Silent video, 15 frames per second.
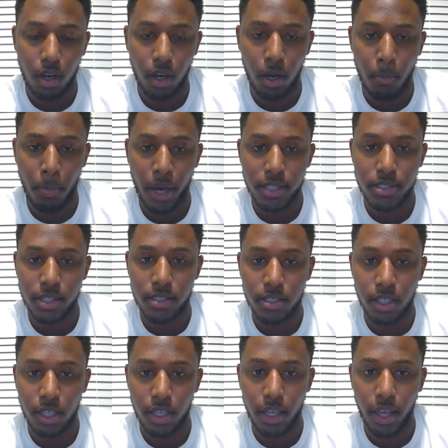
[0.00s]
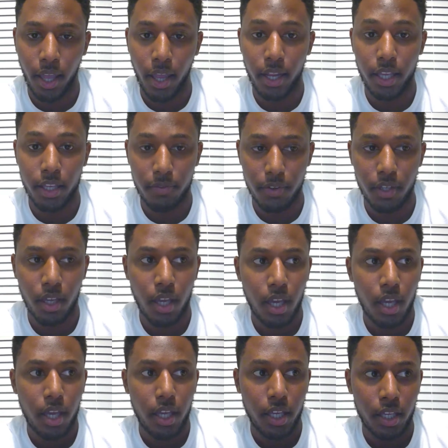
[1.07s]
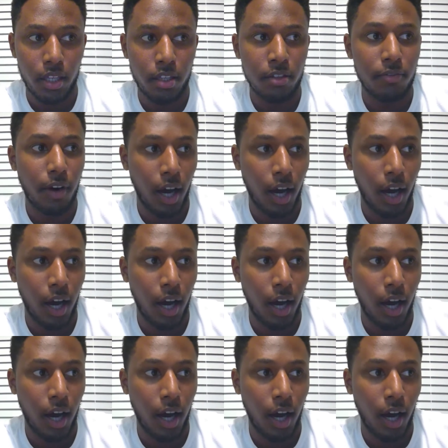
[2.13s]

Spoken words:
Mata Izaniga at Eve